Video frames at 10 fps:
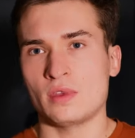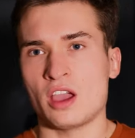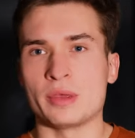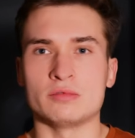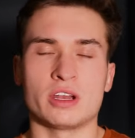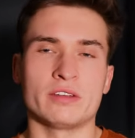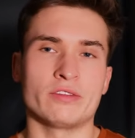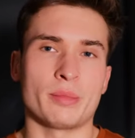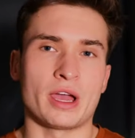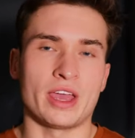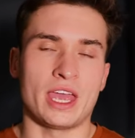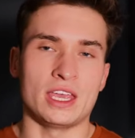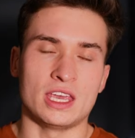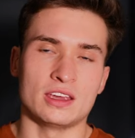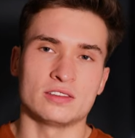I've been running for about
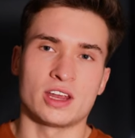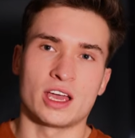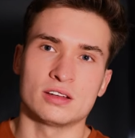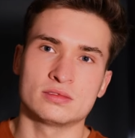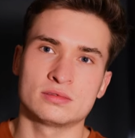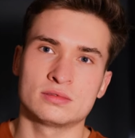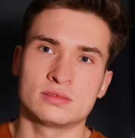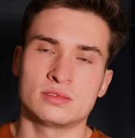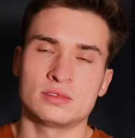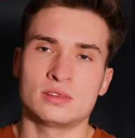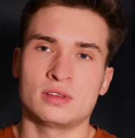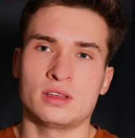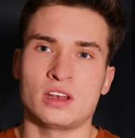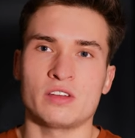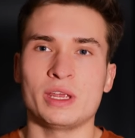8 years now,
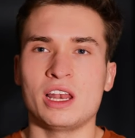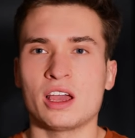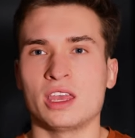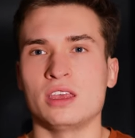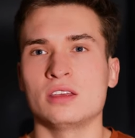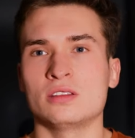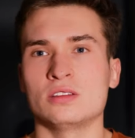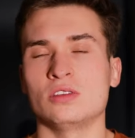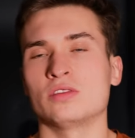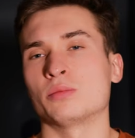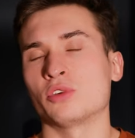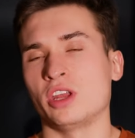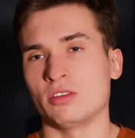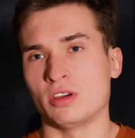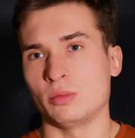and I've been lucky to do some
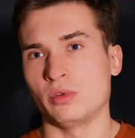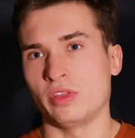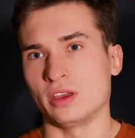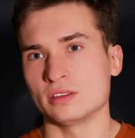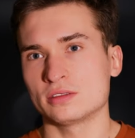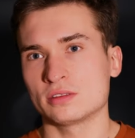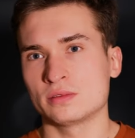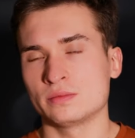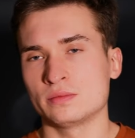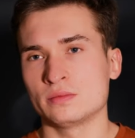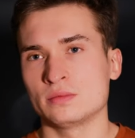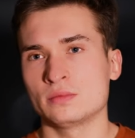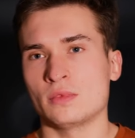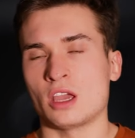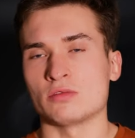pretty incredible things.
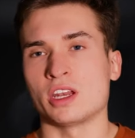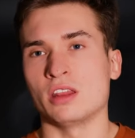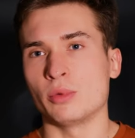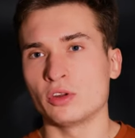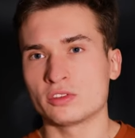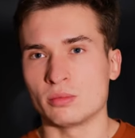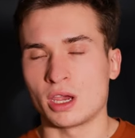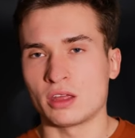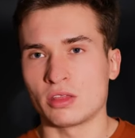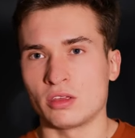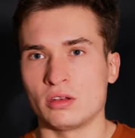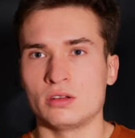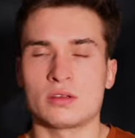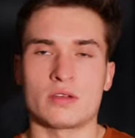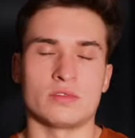I ran in the Boston Marathon,
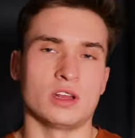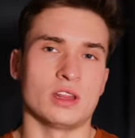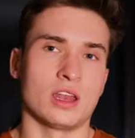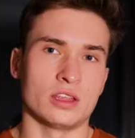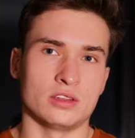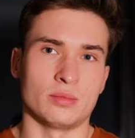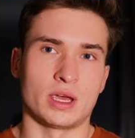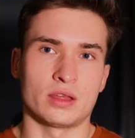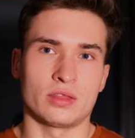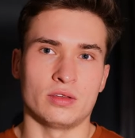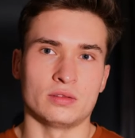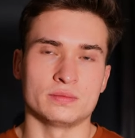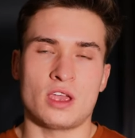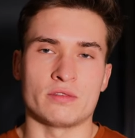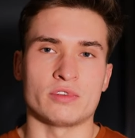I ran in the London Marathon,
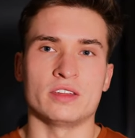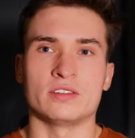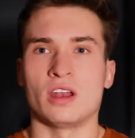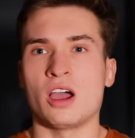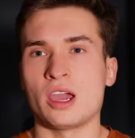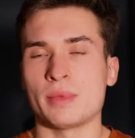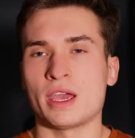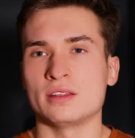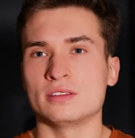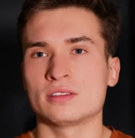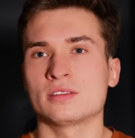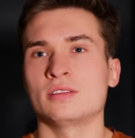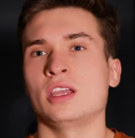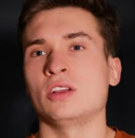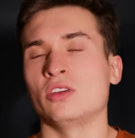I've raced in Ironmans,
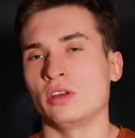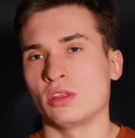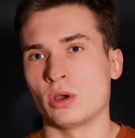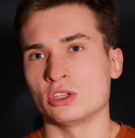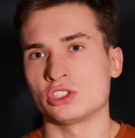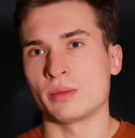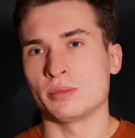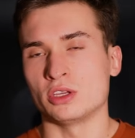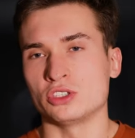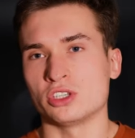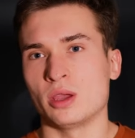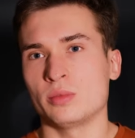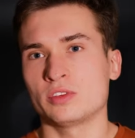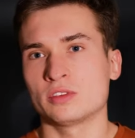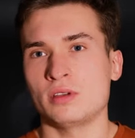including the World
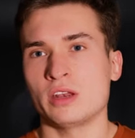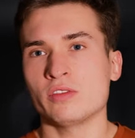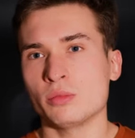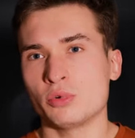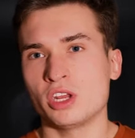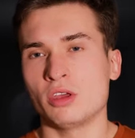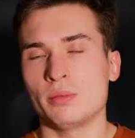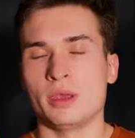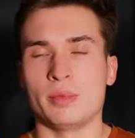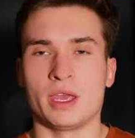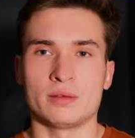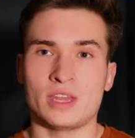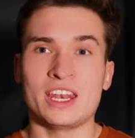Championships, and I've got a pretty good PB.